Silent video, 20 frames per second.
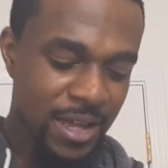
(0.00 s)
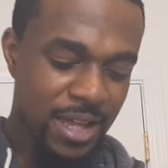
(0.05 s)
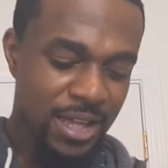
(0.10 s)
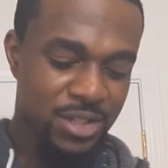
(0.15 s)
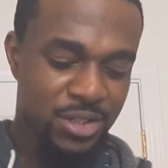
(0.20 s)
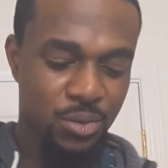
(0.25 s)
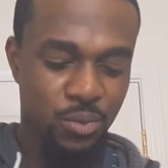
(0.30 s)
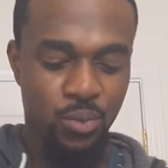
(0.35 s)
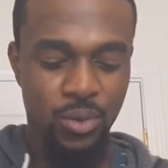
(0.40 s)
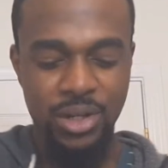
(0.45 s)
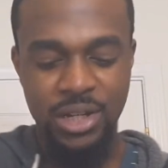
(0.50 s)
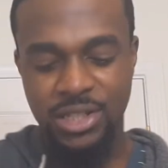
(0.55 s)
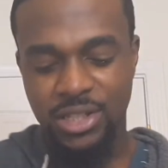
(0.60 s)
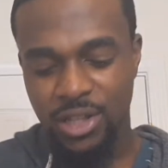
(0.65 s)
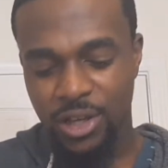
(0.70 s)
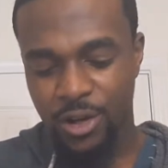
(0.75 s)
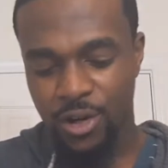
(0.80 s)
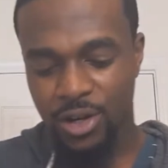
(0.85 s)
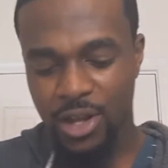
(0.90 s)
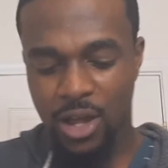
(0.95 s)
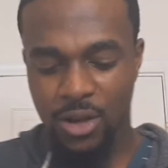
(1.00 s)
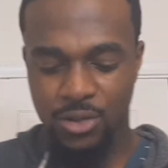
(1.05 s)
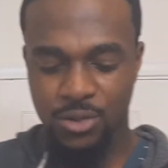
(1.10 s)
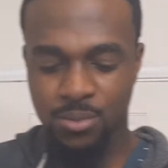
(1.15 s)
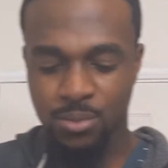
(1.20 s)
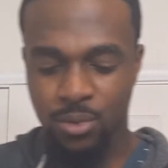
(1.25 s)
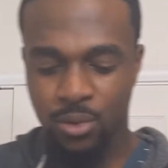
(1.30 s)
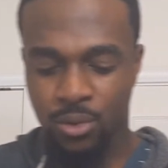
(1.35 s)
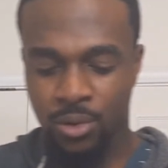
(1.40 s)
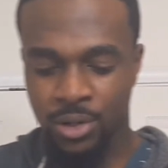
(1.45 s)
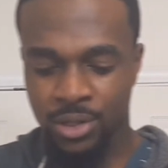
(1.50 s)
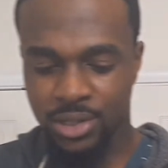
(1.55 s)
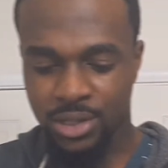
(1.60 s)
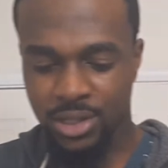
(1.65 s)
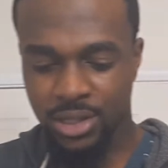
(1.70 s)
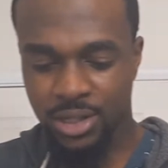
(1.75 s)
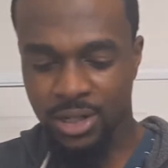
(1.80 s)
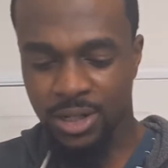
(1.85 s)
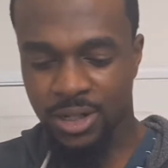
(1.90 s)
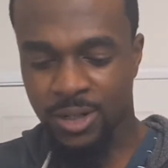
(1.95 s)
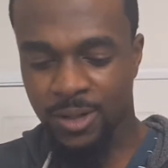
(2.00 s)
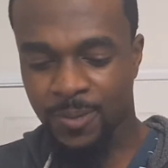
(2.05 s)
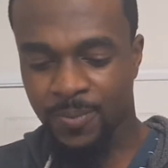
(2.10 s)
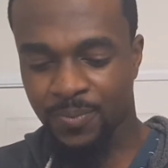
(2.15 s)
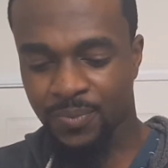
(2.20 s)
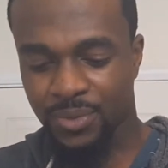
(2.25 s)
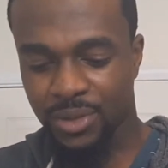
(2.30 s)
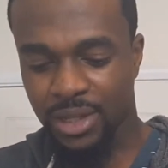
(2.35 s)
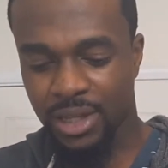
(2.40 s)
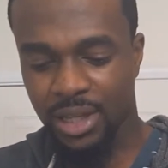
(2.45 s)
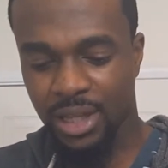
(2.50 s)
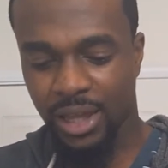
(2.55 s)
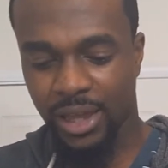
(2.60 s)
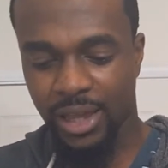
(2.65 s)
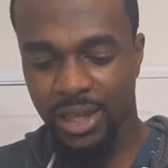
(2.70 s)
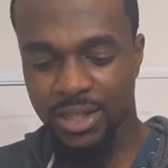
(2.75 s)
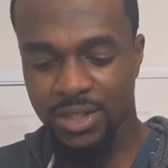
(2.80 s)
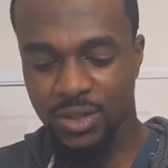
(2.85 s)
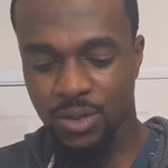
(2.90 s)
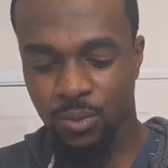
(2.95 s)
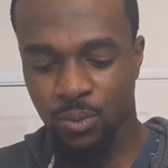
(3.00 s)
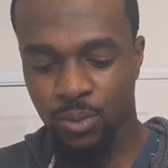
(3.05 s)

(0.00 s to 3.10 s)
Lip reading: It's the one that's $100 more. It's the